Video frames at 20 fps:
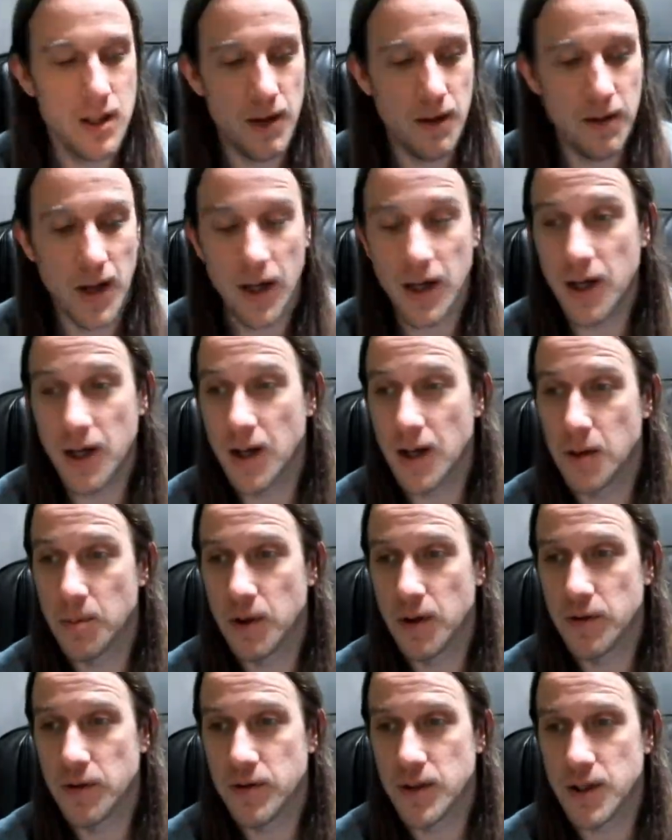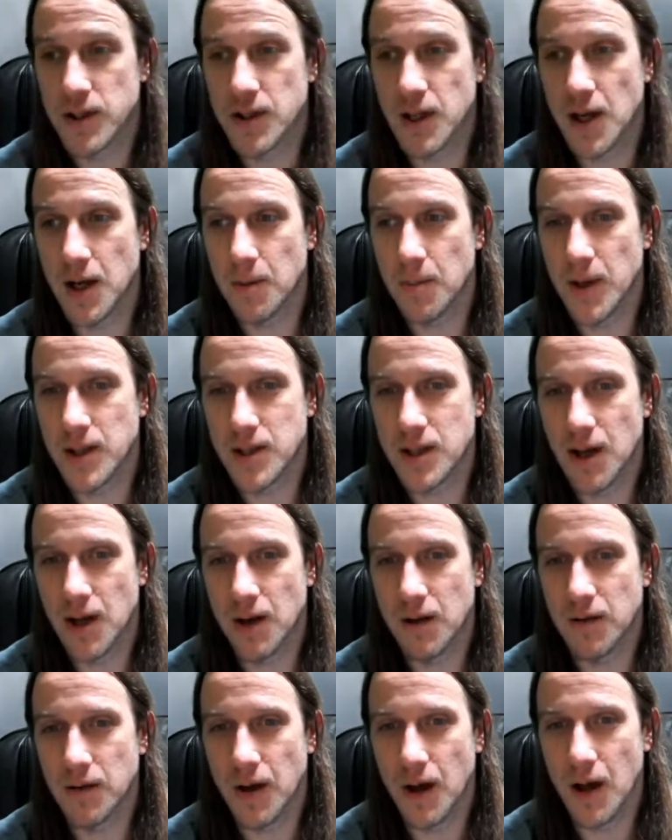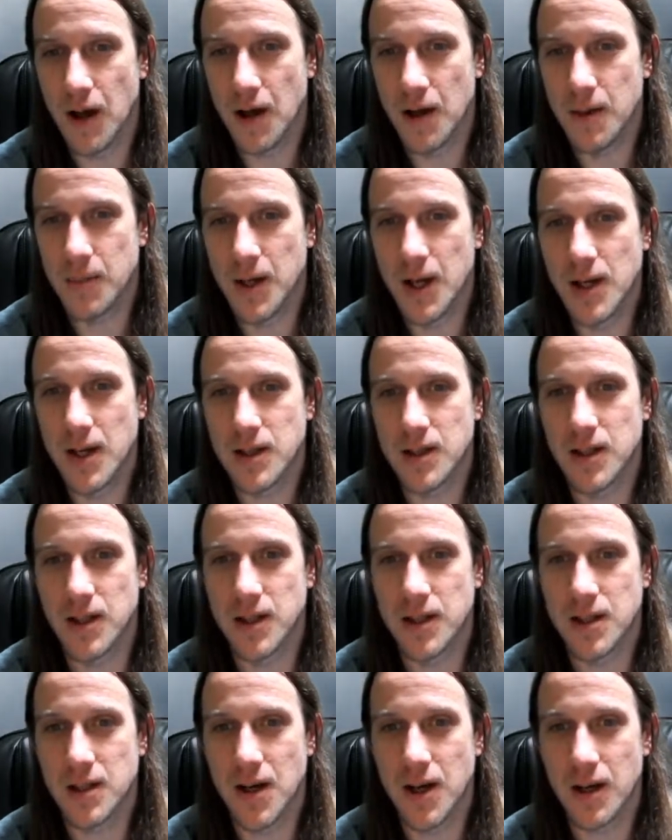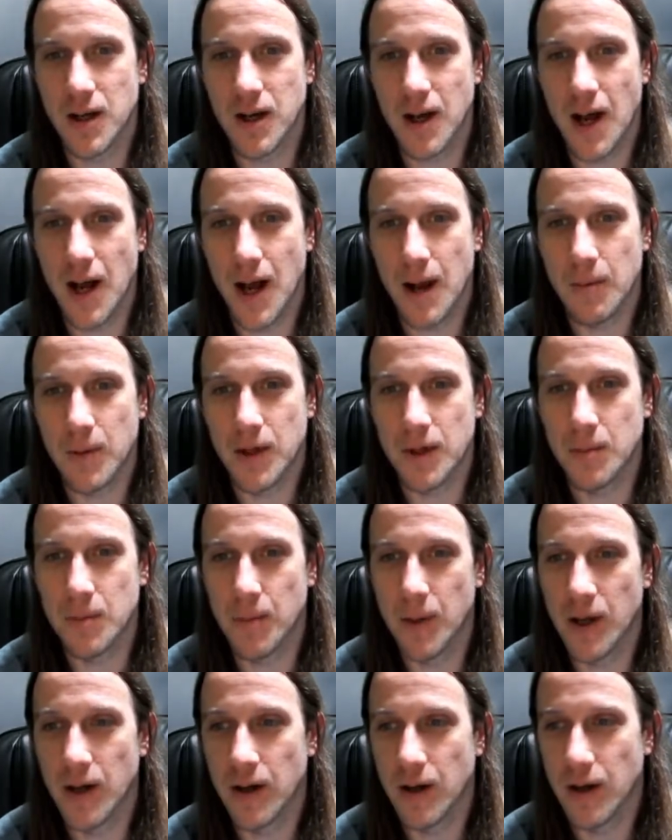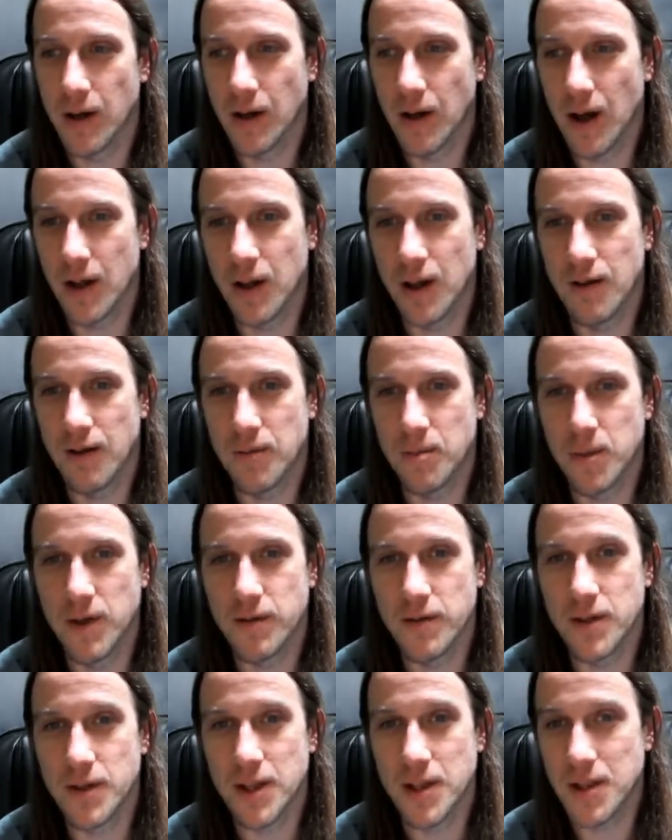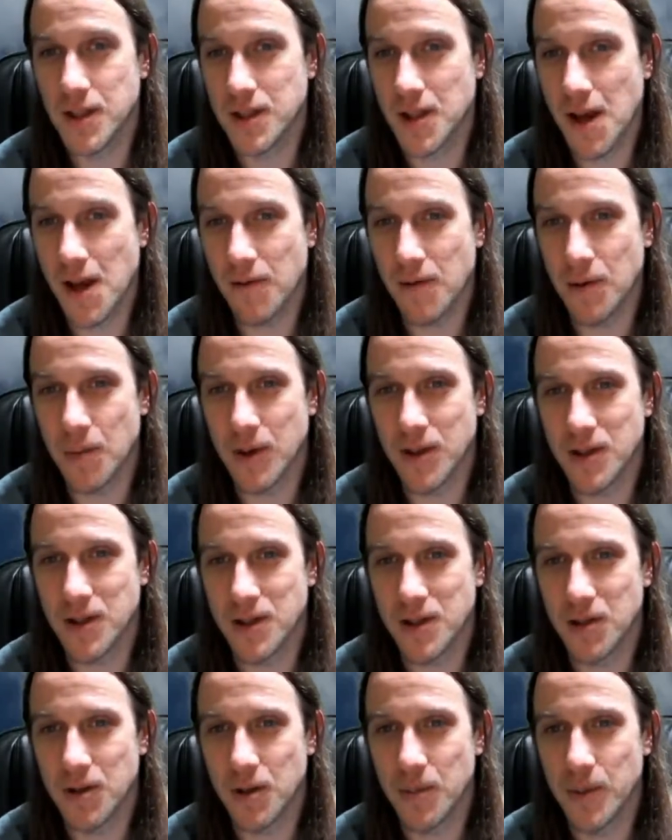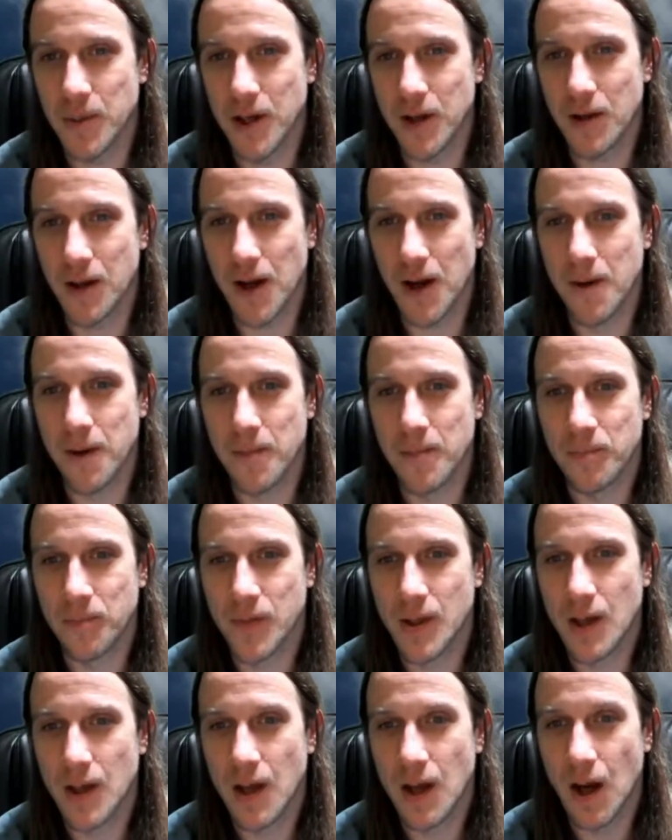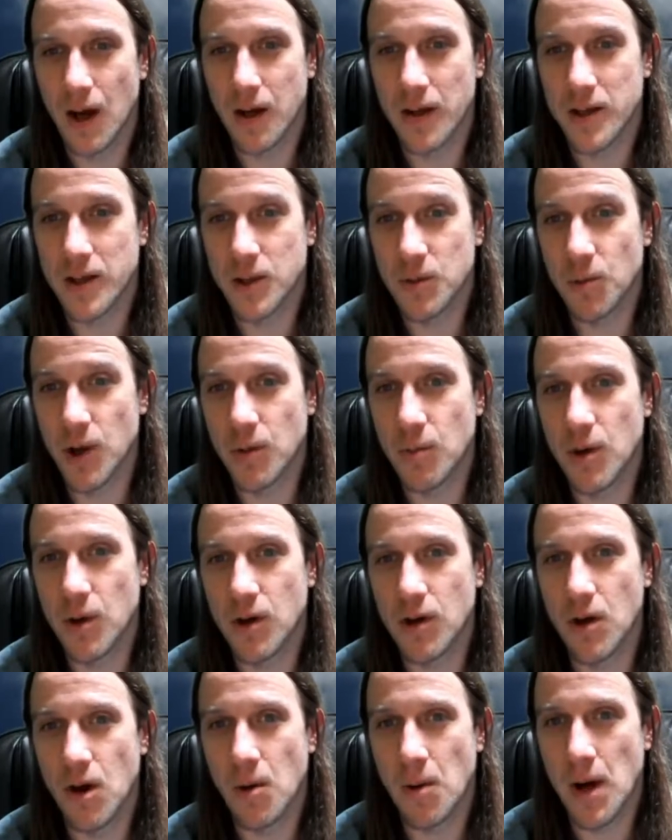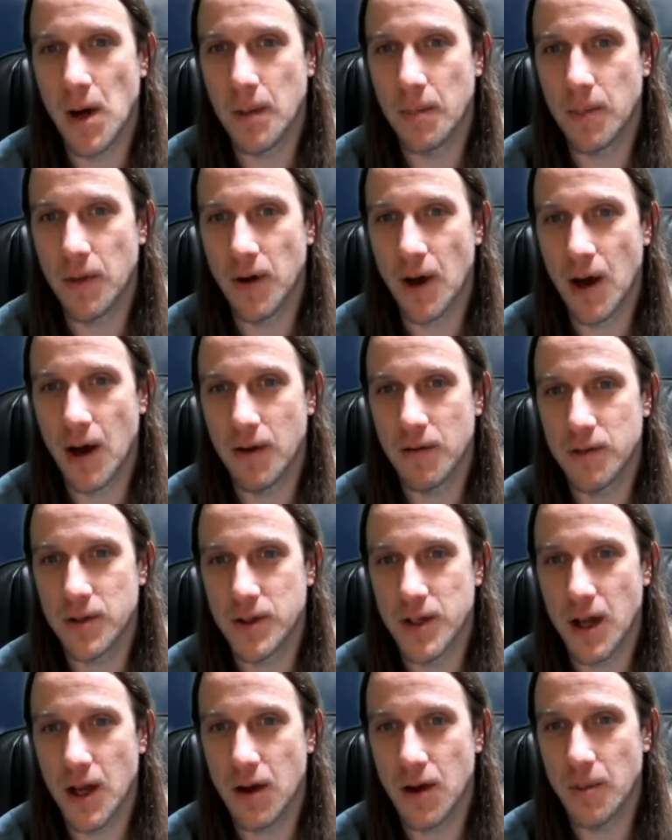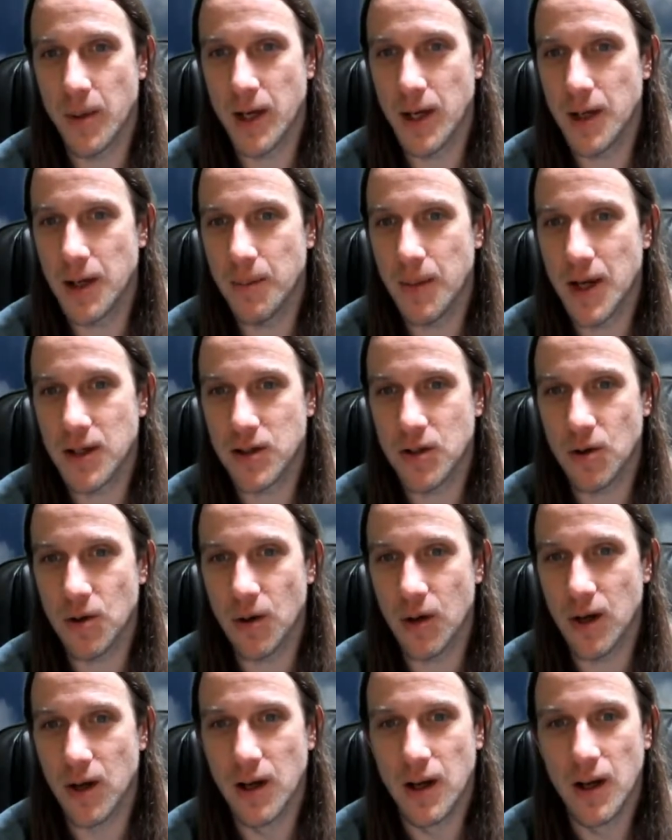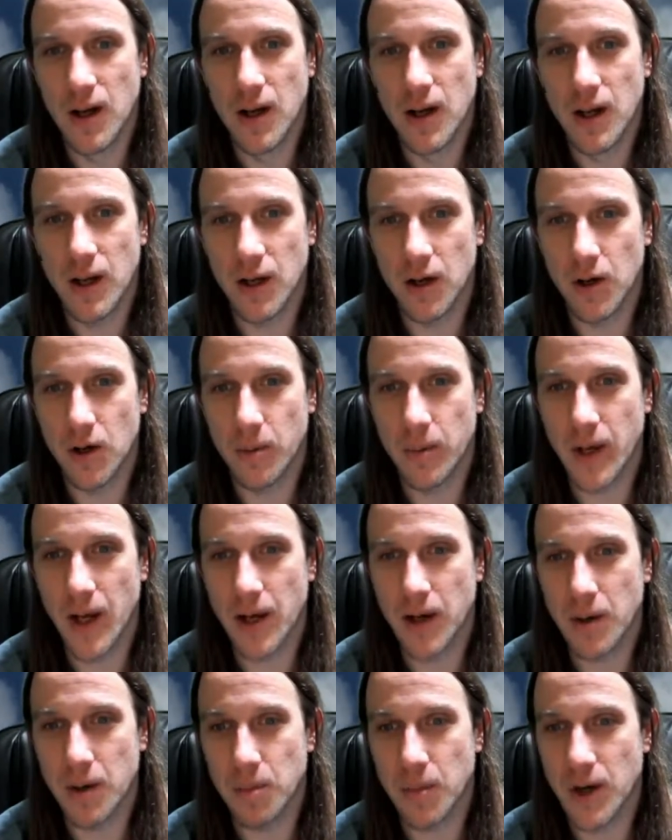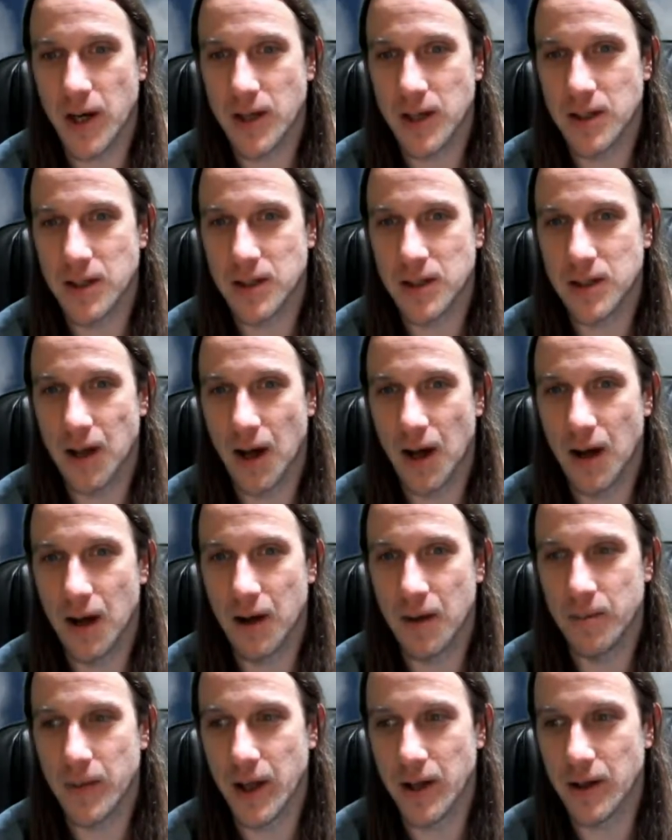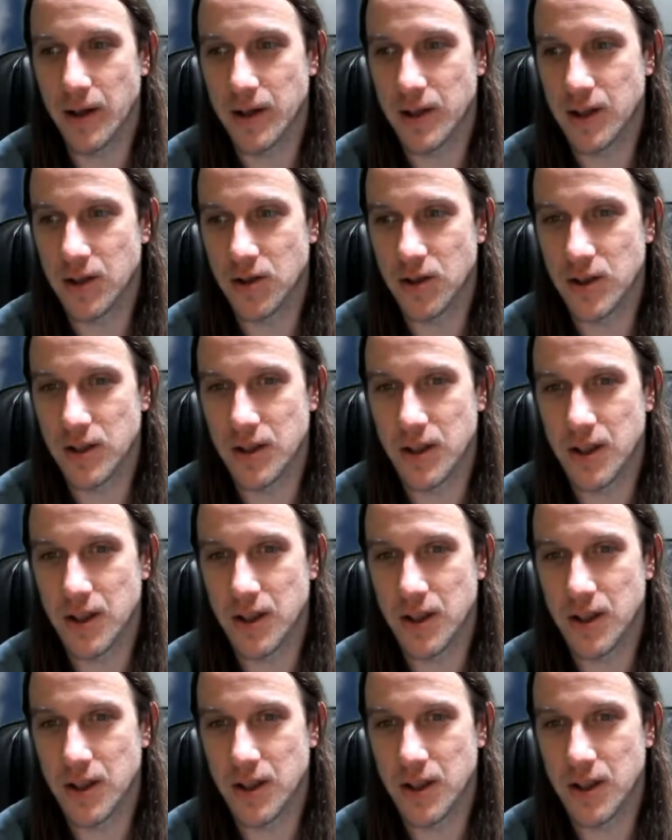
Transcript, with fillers: if I can get a proof 68 myself. I'm guessing it's not going to happen, but I love proof 67 ones, so it'll be okay. Uh, this one will go up uh, for sale on my eBay store. It'll be at a price um, that essentially